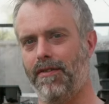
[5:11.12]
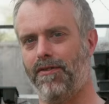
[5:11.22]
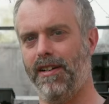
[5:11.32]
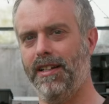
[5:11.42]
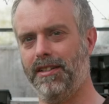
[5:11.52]

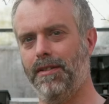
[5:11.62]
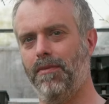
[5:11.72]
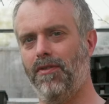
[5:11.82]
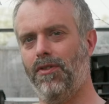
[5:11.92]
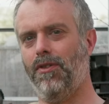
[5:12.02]
freeze
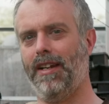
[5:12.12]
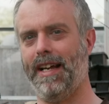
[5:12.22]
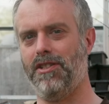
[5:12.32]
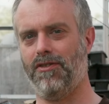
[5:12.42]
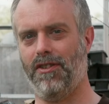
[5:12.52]
them for
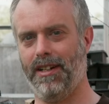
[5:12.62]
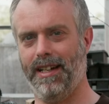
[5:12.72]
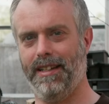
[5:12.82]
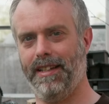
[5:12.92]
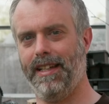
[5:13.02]
later on
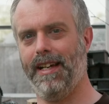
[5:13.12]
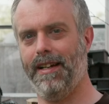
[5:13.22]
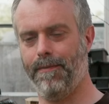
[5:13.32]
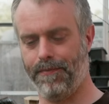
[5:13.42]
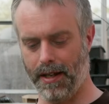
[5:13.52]
in the
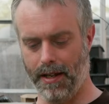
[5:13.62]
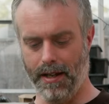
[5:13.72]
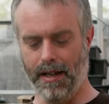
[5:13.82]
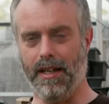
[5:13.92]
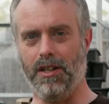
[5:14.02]
year.
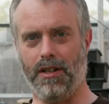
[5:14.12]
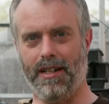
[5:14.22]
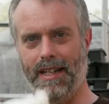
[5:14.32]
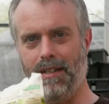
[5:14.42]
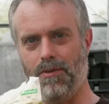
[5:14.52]
You
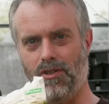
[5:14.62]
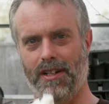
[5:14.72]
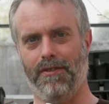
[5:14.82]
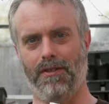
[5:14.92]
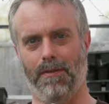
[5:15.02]
can eat them
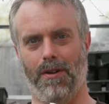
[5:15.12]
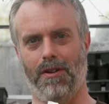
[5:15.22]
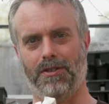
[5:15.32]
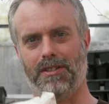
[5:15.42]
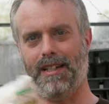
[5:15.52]
straight from the
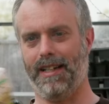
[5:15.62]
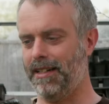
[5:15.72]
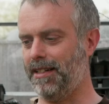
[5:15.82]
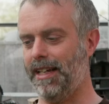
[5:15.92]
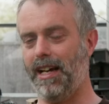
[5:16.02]
pods,
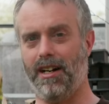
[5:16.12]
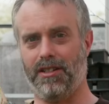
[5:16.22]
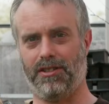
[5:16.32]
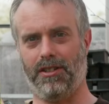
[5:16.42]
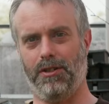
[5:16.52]
and they
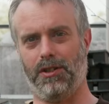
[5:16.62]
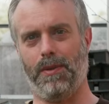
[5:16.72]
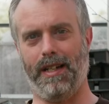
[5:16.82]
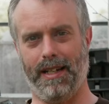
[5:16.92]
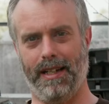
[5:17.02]
are so
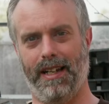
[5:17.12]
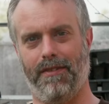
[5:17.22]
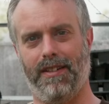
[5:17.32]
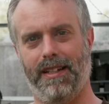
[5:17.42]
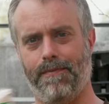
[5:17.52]
sweet and
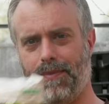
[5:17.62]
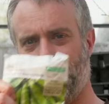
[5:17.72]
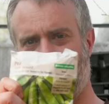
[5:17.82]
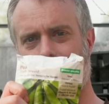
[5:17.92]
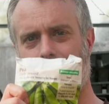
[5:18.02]
lovely.
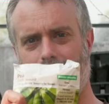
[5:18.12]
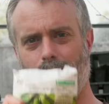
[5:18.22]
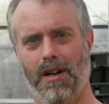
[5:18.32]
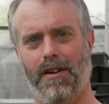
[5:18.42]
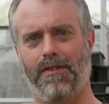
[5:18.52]

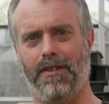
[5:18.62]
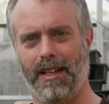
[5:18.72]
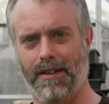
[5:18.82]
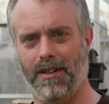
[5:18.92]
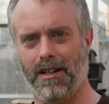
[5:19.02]
Definitely worth
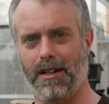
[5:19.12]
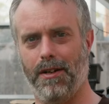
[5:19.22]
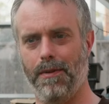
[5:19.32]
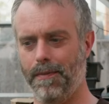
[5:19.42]
giving a go. I'm